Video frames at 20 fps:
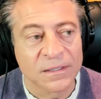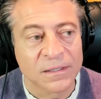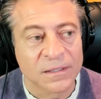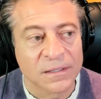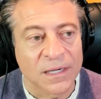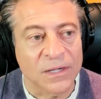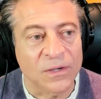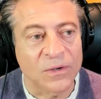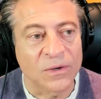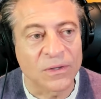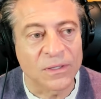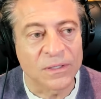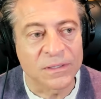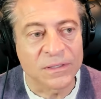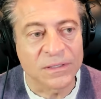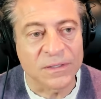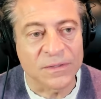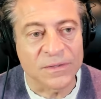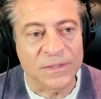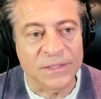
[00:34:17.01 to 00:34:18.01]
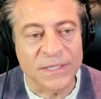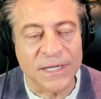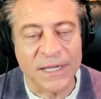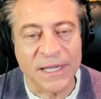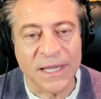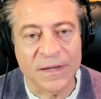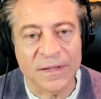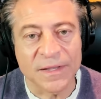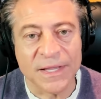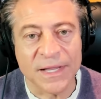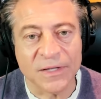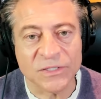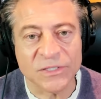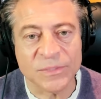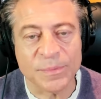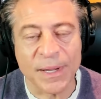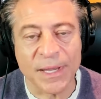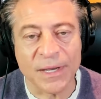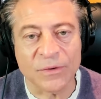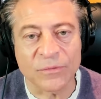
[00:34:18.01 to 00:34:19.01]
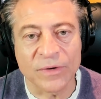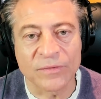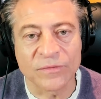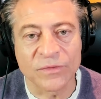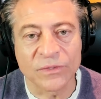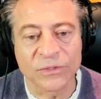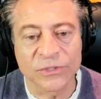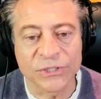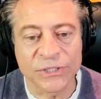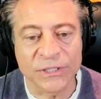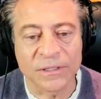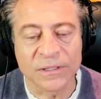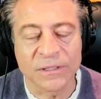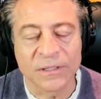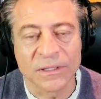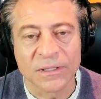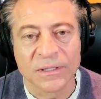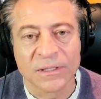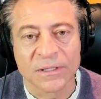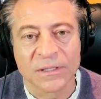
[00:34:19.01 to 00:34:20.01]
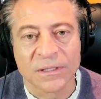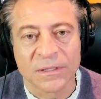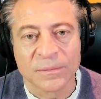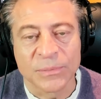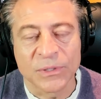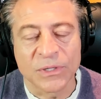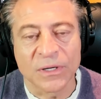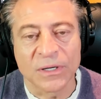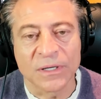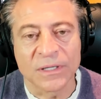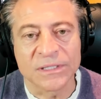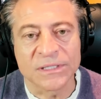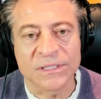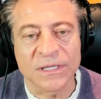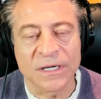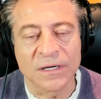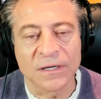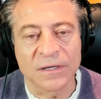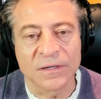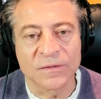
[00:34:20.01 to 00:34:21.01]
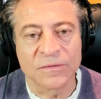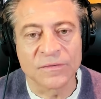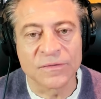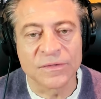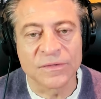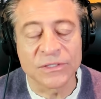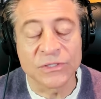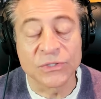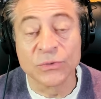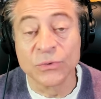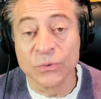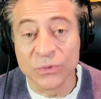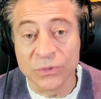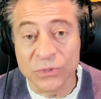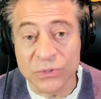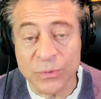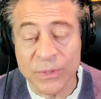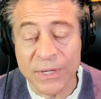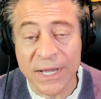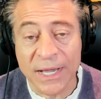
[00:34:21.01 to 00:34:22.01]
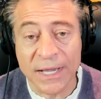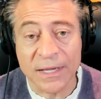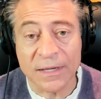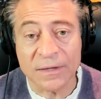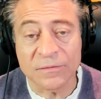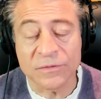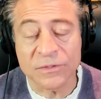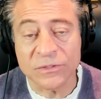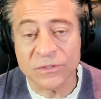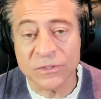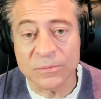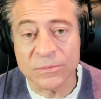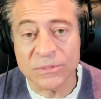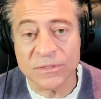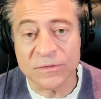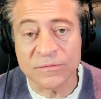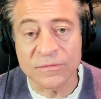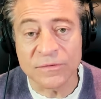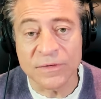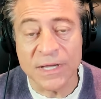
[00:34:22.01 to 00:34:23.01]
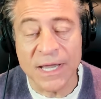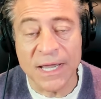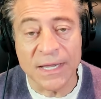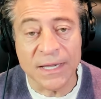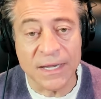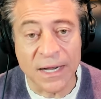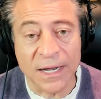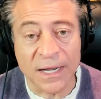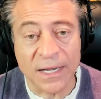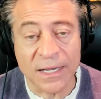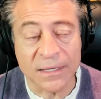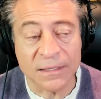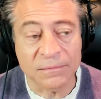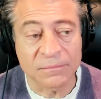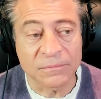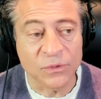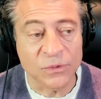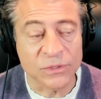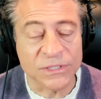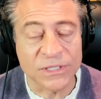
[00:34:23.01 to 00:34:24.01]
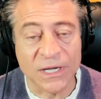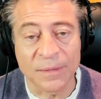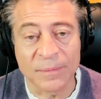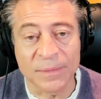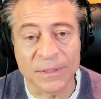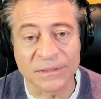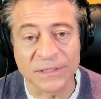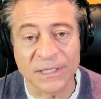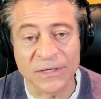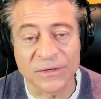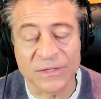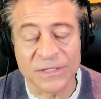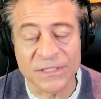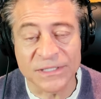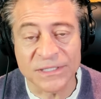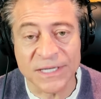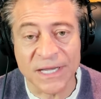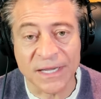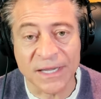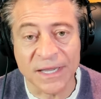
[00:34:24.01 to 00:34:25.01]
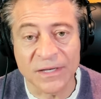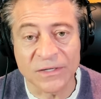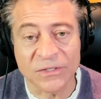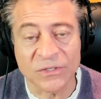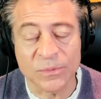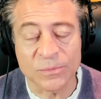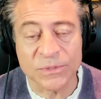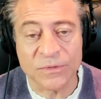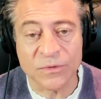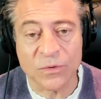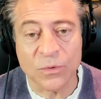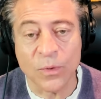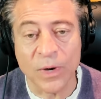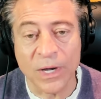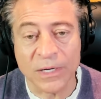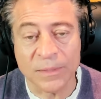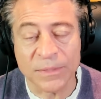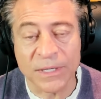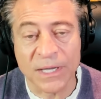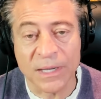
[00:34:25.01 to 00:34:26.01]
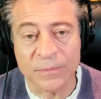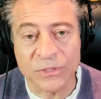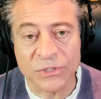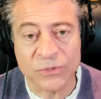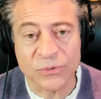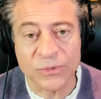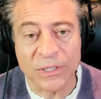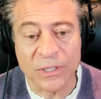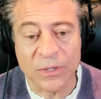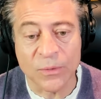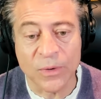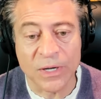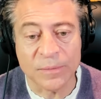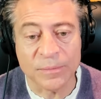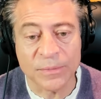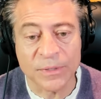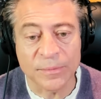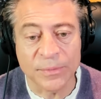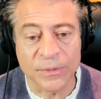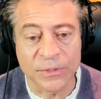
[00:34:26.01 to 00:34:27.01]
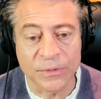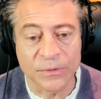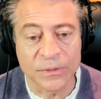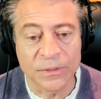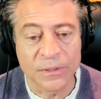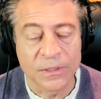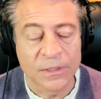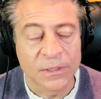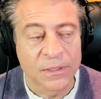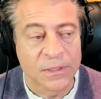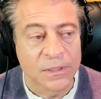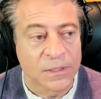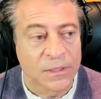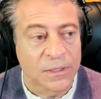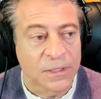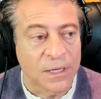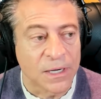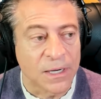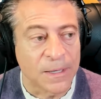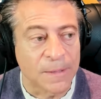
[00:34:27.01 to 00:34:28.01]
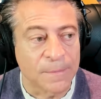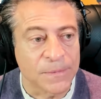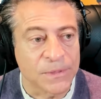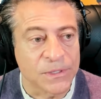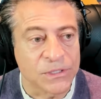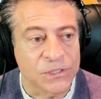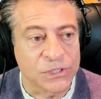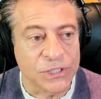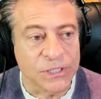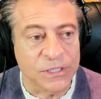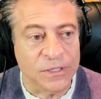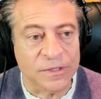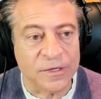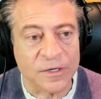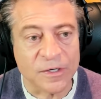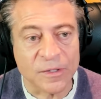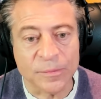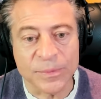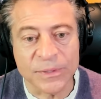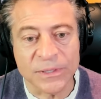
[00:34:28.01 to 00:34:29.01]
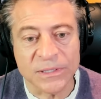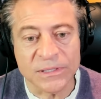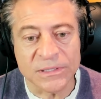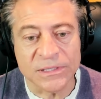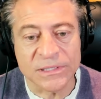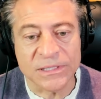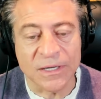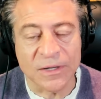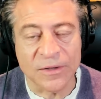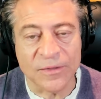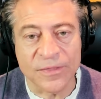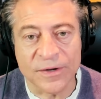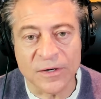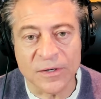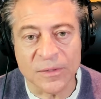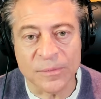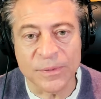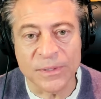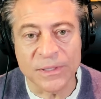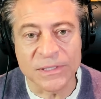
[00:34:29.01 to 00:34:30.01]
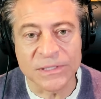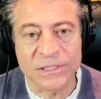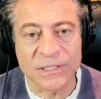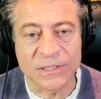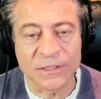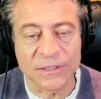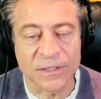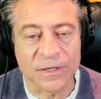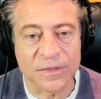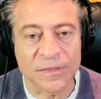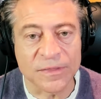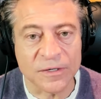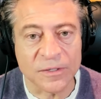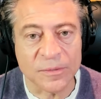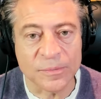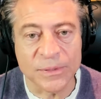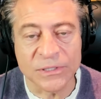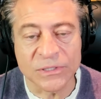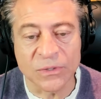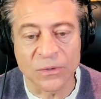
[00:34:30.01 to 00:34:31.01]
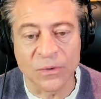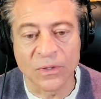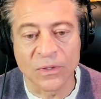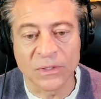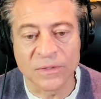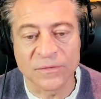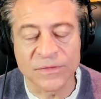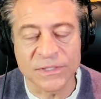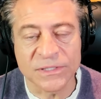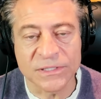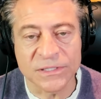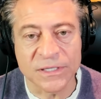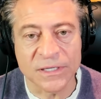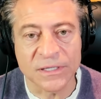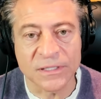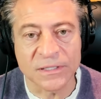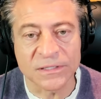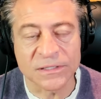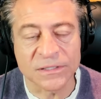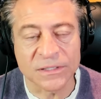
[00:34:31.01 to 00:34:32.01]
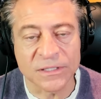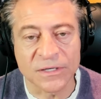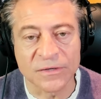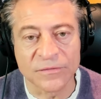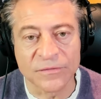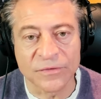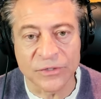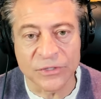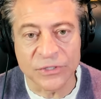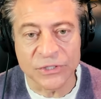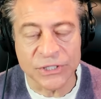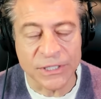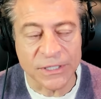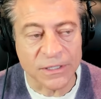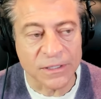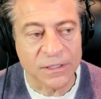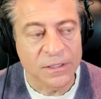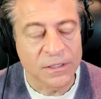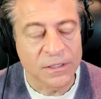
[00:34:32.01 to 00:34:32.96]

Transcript: I call it, you know, the decade of the health span revolution, because of the tools we have in terms of AI, what's coming later this decade in terms of quantum chemistry and quantum compute, gene therapies, cell therapies, senolytic therapies, all of these things converging.